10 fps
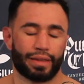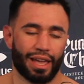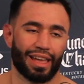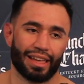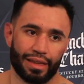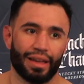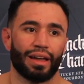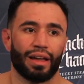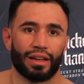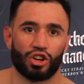
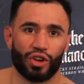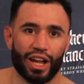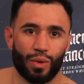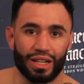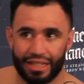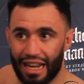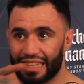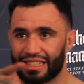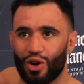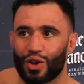Because great question,
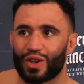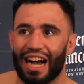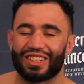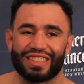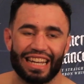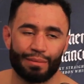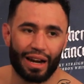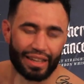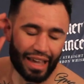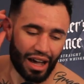Nancy. See, all you guys are thinking
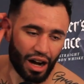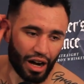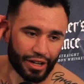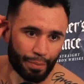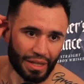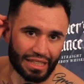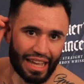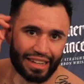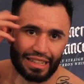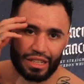about it. Yeah,
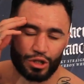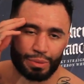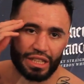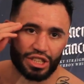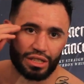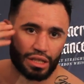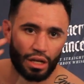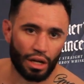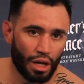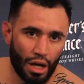100%, because there's positions,
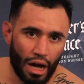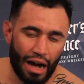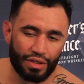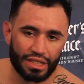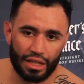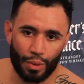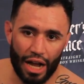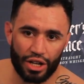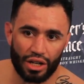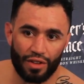obviously, where I
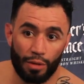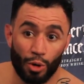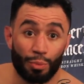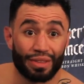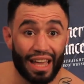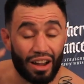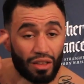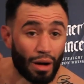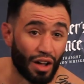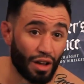could have elbowed, but then
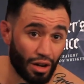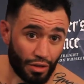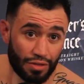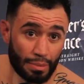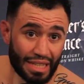on the flip